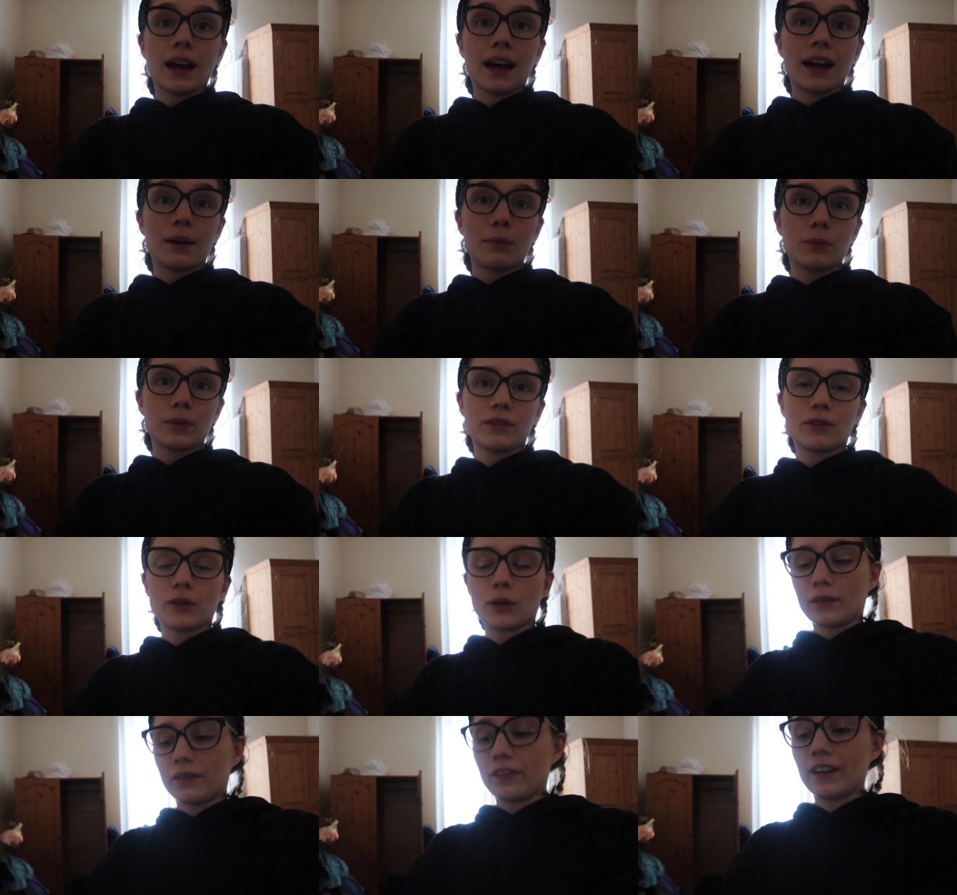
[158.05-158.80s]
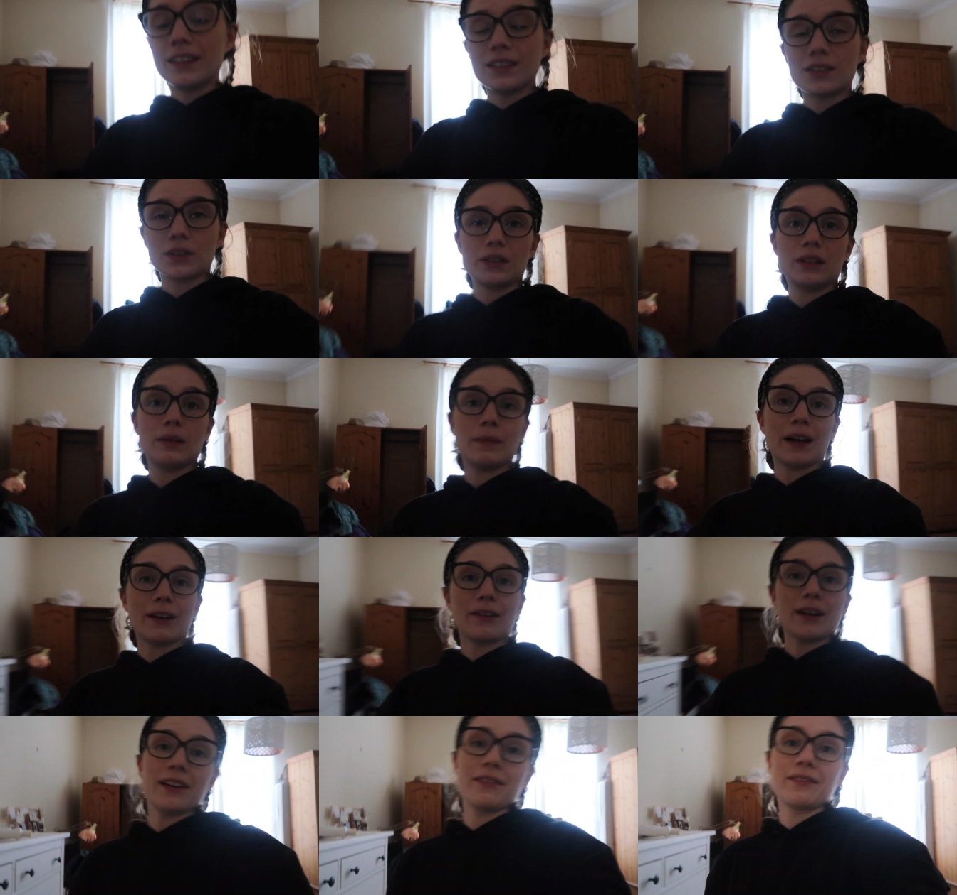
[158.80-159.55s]
And we've got Friends on in the
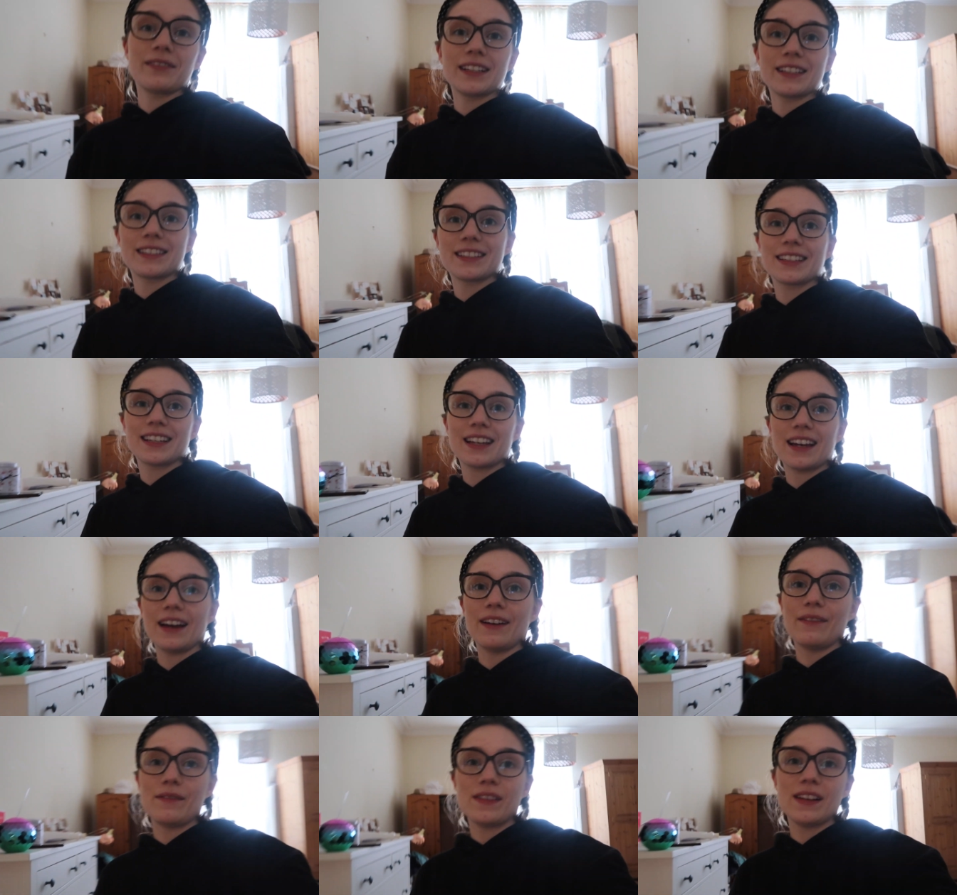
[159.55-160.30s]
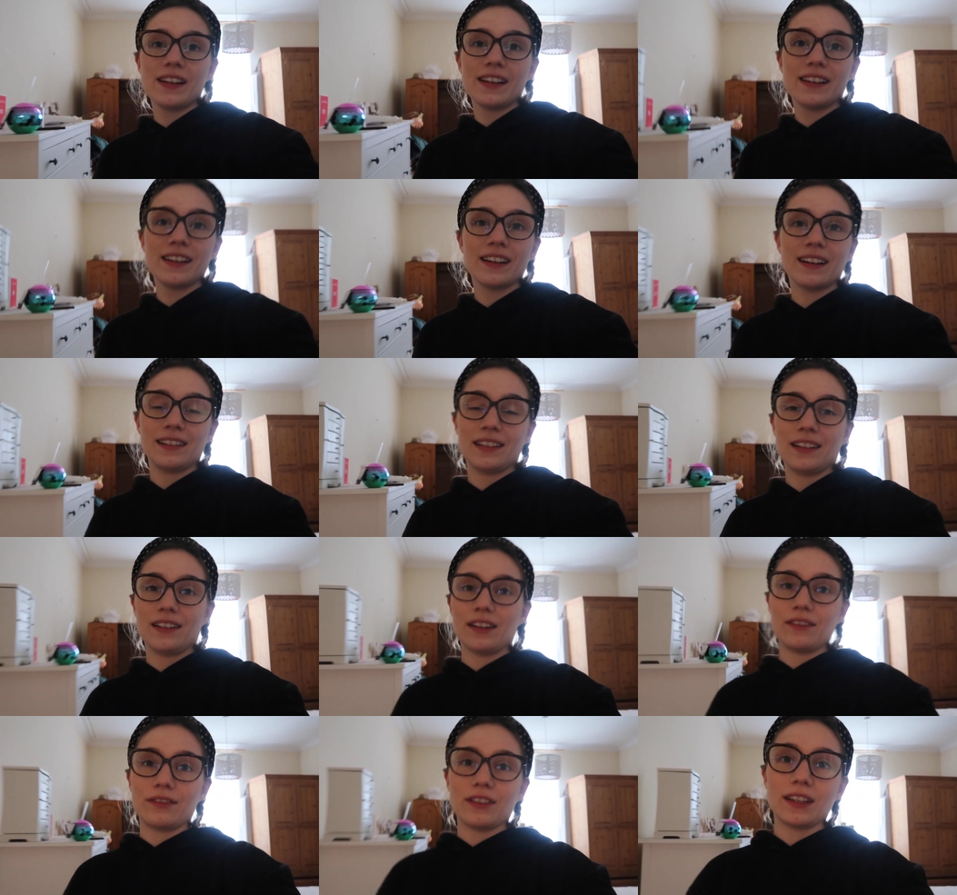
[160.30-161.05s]
background, which I
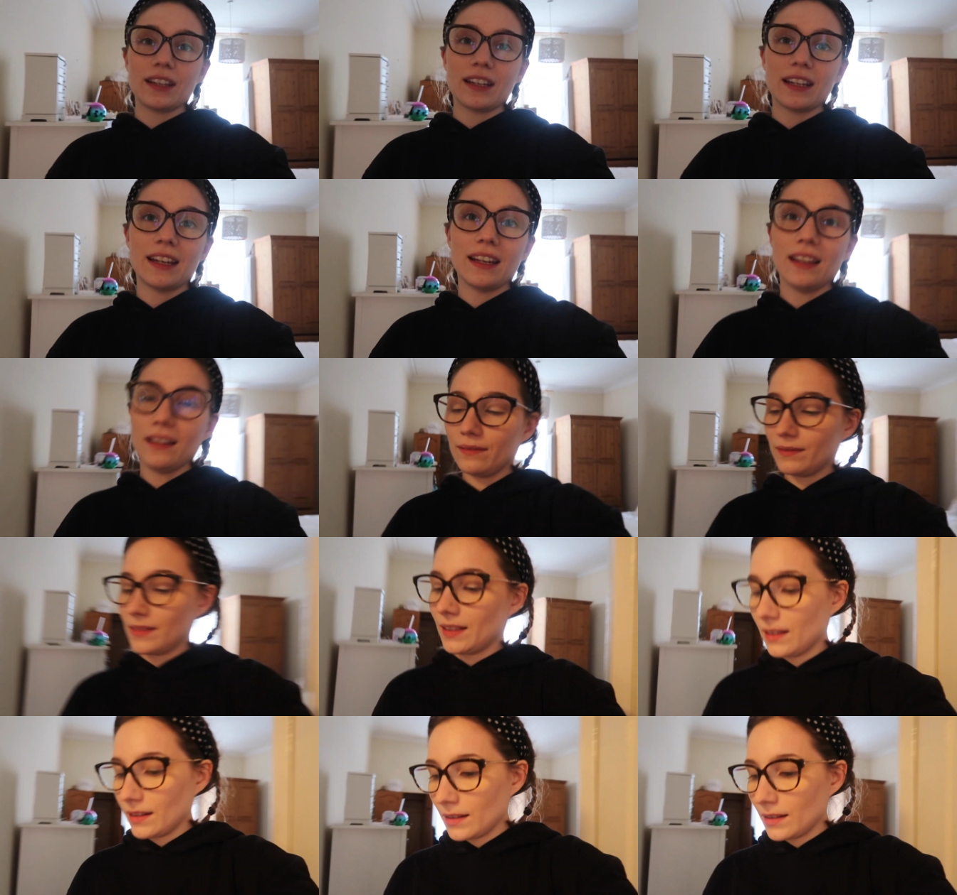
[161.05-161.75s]
don't know if you can hear.